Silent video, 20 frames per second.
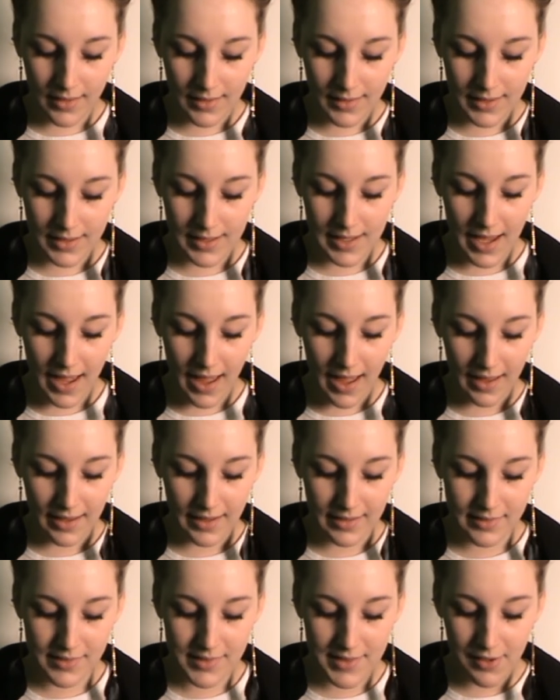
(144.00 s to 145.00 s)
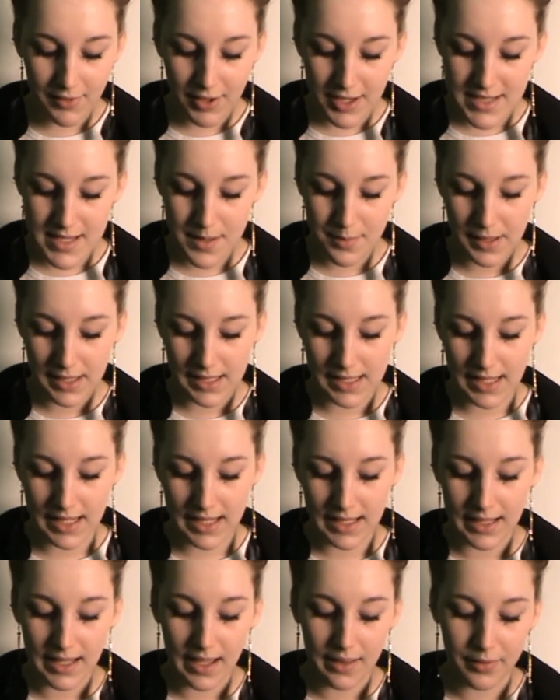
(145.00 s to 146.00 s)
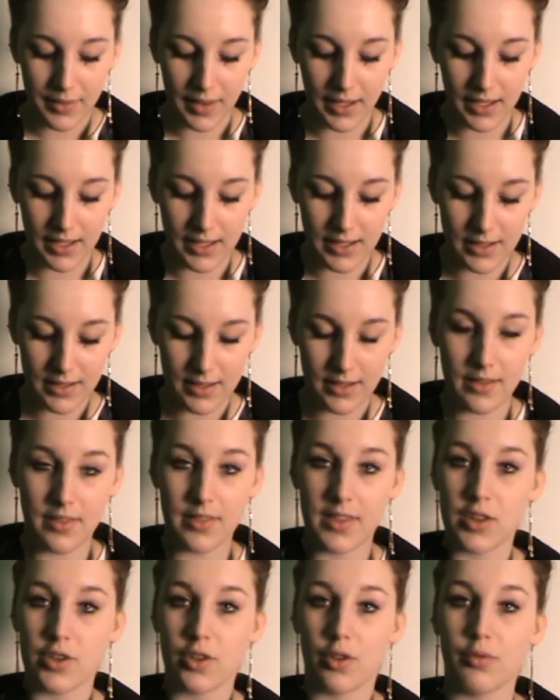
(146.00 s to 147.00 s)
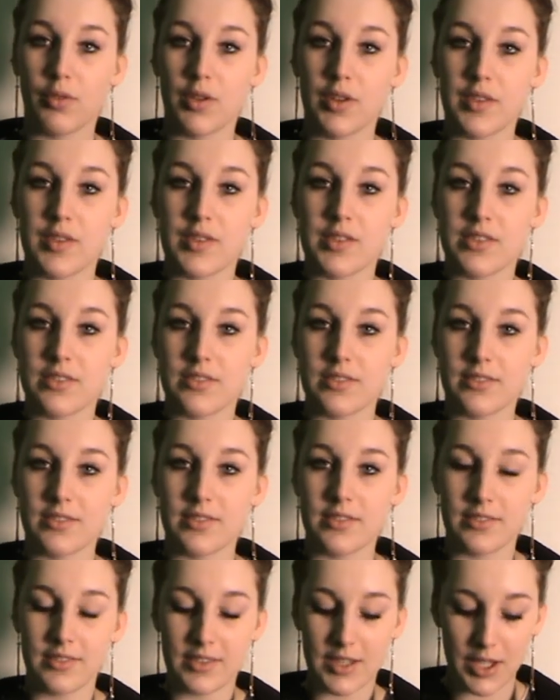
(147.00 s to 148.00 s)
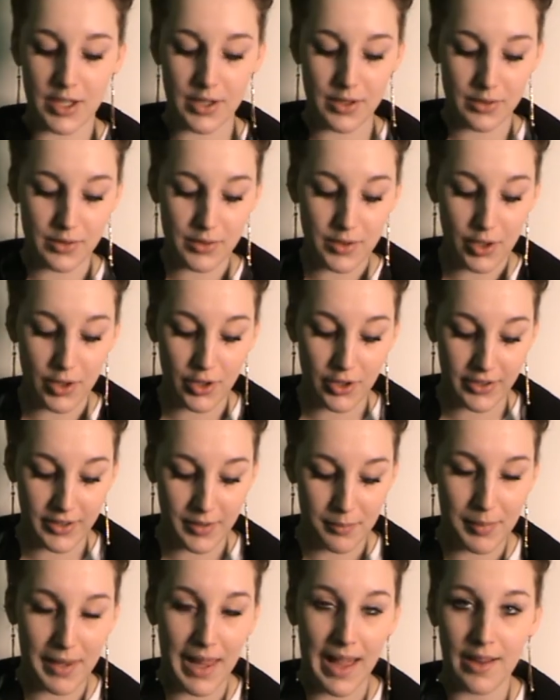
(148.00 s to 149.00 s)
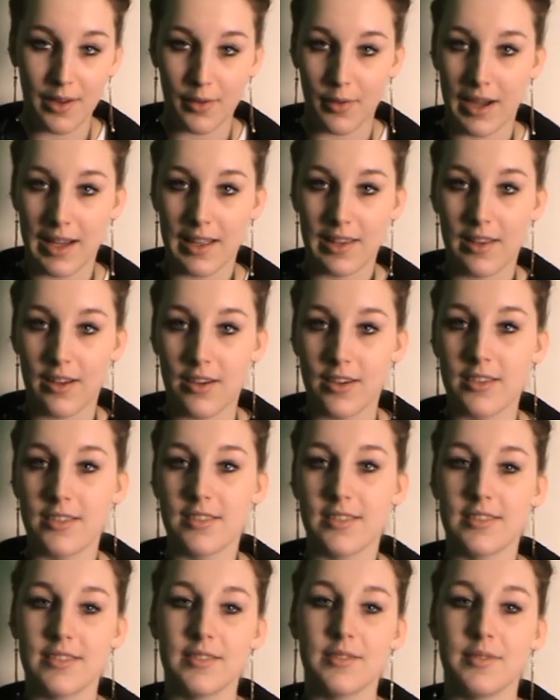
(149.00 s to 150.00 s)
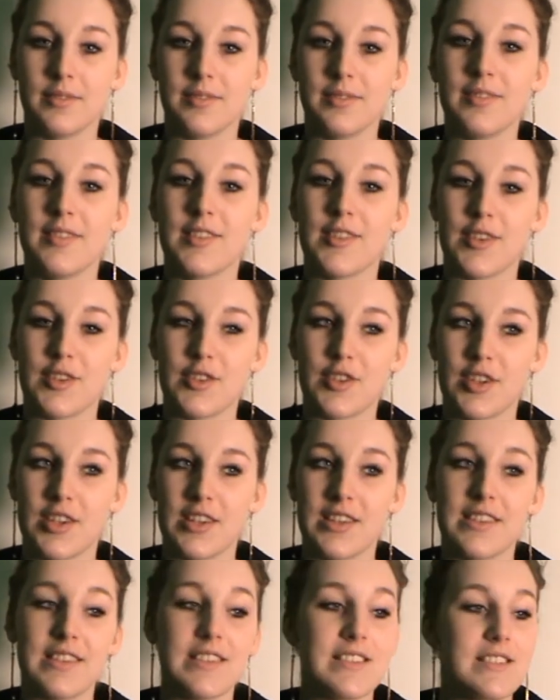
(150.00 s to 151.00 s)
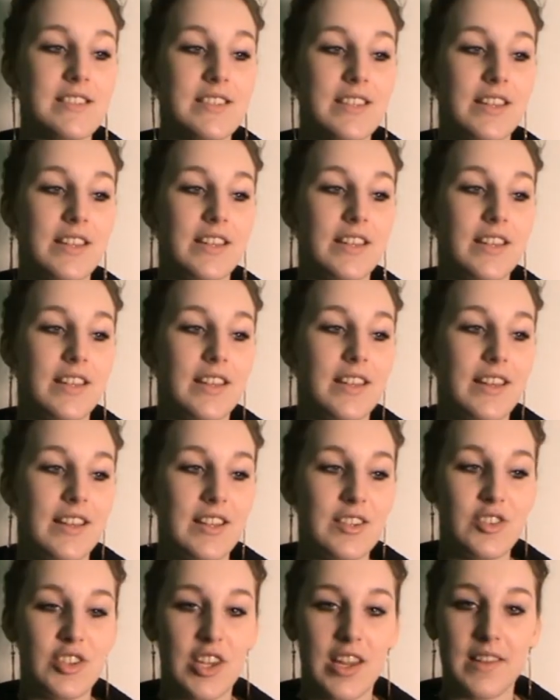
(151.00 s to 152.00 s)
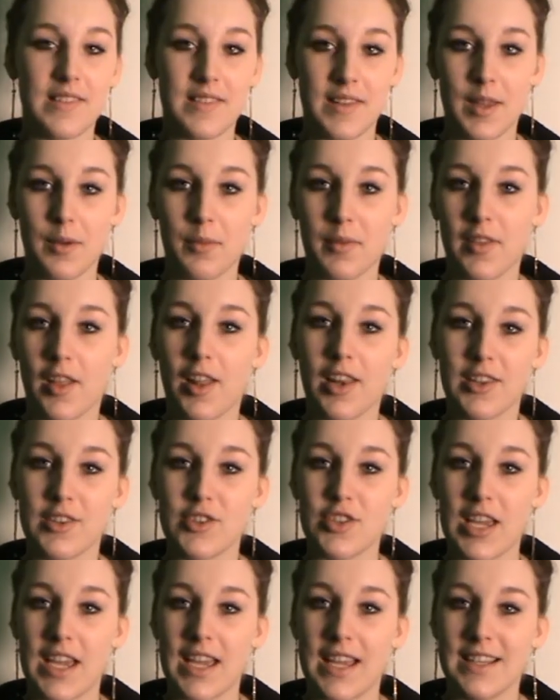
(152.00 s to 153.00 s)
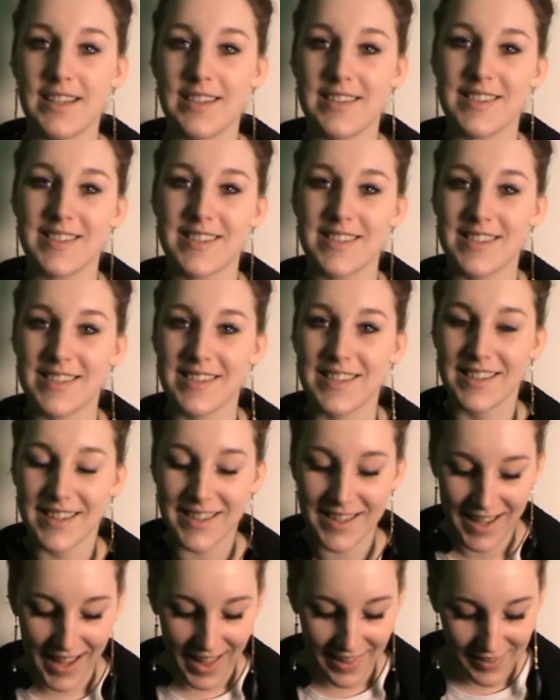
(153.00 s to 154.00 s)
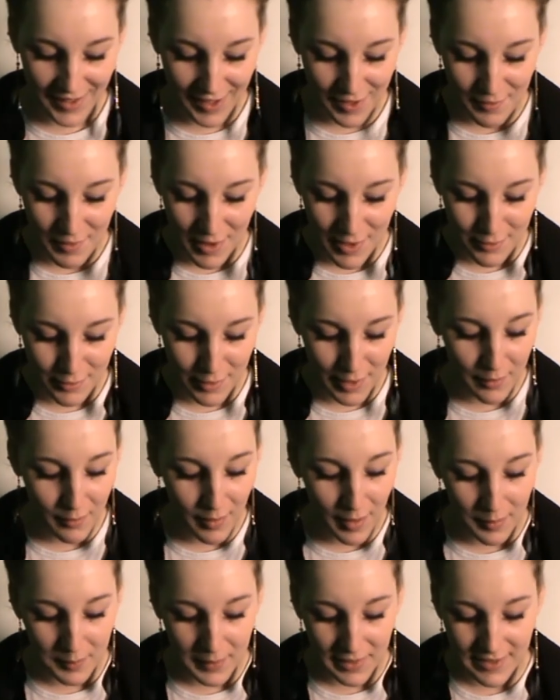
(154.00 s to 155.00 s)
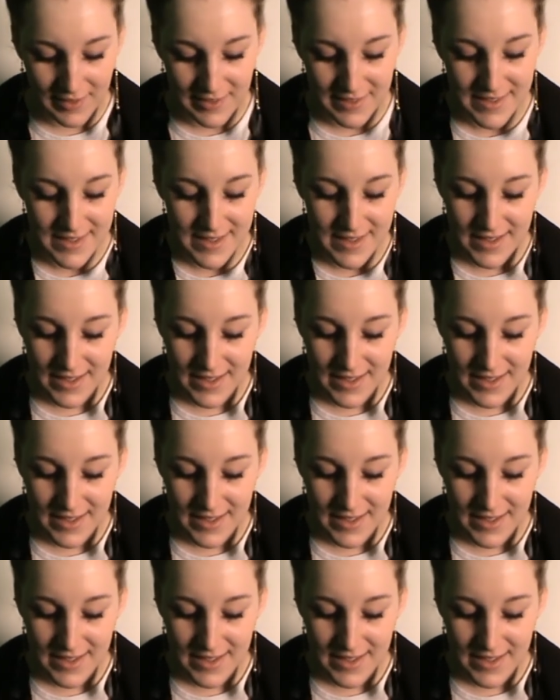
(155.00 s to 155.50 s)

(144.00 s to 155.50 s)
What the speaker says: Yeah, stereotypically I think the genres use gold and black quite a lot, such as Jay-Z with all his chains. I think it works really well because